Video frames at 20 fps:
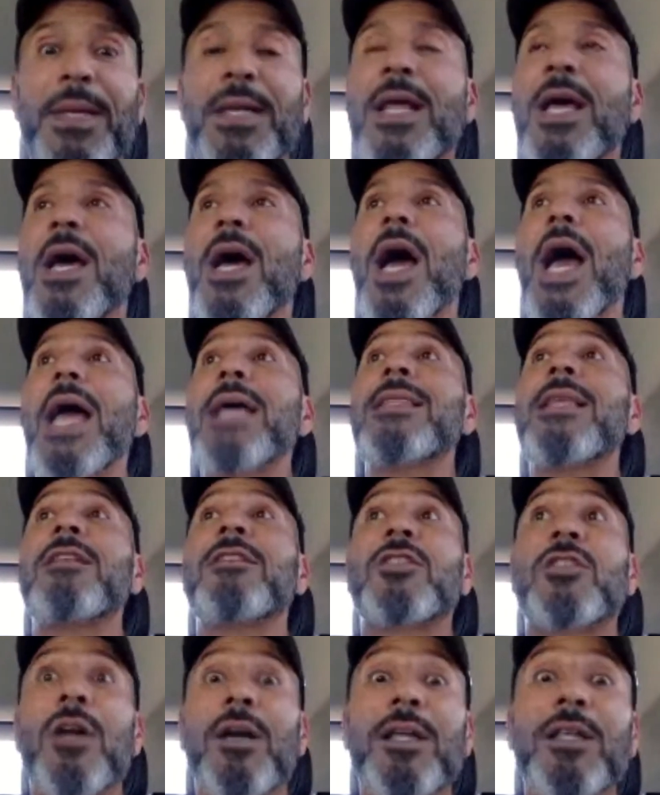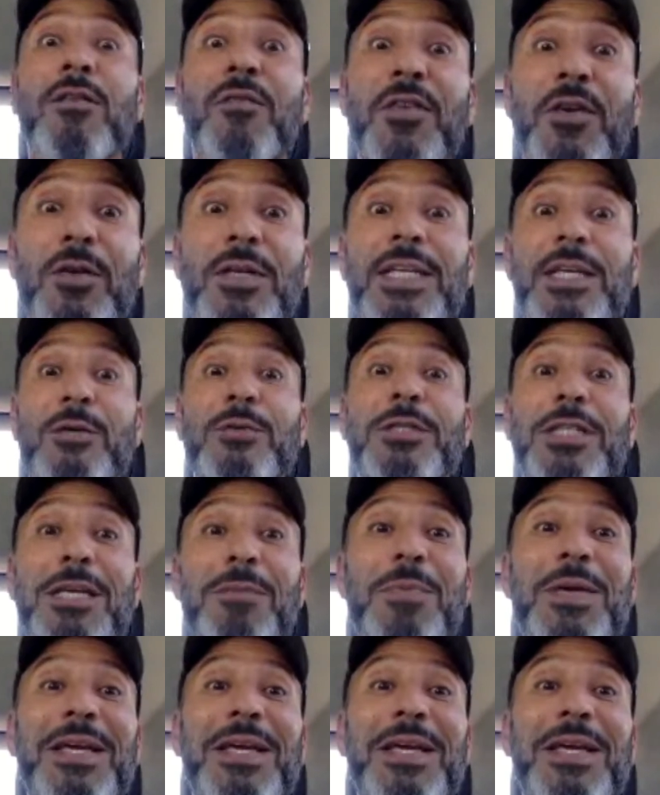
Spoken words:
and then starting to feel guilty